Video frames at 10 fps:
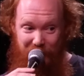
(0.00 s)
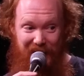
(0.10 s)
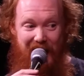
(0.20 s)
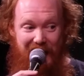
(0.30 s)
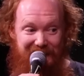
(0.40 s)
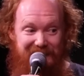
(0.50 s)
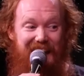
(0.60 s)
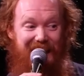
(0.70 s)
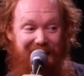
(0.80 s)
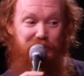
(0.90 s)
to God, it's
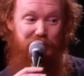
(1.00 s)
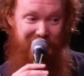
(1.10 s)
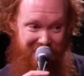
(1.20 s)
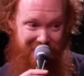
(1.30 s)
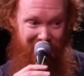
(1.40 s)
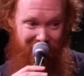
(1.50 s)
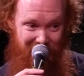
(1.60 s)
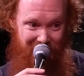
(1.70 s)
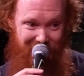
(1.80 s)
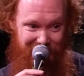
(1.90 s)
itching down
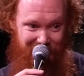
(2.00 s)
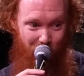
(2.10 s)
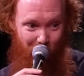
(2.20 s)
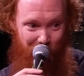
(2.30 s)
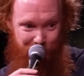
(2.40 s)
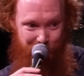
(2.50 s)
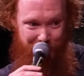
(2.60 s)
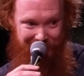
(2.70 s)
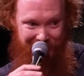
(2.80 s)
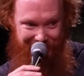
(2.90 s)
there. I think the
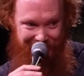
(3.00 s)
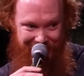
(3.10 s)
horsewomen can